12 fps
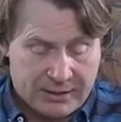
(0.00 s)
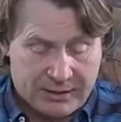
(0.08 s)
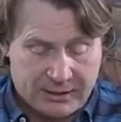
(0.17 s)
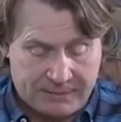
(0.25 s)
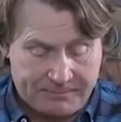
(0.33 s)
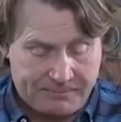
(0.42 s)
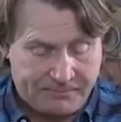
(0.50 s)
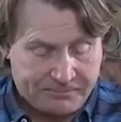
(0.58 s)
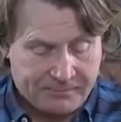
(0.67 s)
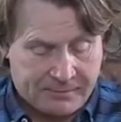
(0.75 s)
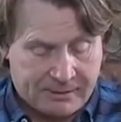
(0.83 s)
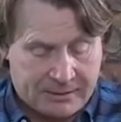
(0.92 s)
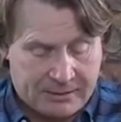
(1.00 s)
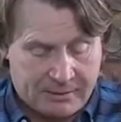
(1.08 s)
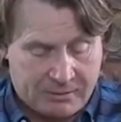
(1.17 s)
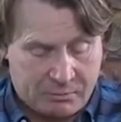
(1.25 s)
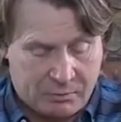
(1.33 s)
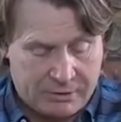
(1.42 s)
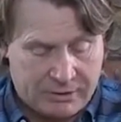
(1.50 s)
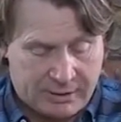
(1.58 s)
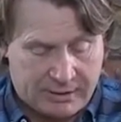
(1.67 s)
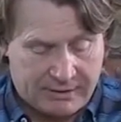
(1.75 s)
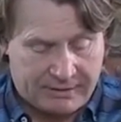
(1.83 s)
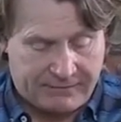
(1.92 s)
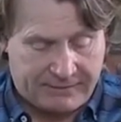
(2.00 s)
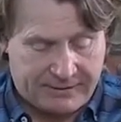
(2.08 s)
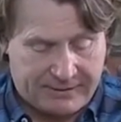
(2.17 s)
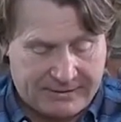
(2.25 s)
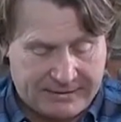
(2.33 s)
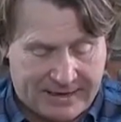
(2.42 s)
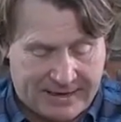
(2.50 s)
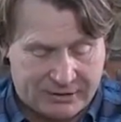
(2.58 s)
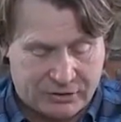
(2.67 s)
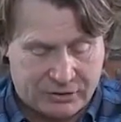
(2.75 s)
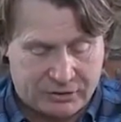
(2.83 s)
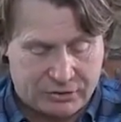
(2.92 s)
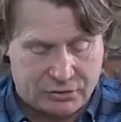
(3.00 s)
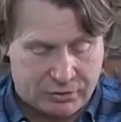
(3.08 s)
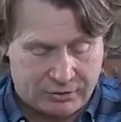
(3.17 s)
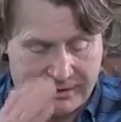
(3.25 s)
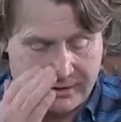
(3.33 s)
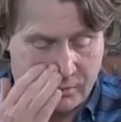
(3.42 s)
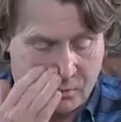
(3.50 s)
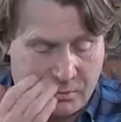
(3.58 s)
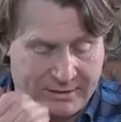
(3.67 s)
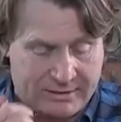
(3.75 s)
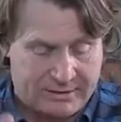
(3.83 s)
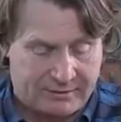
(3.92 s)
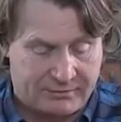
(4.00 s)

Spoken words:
Would I feed cactus during the winter?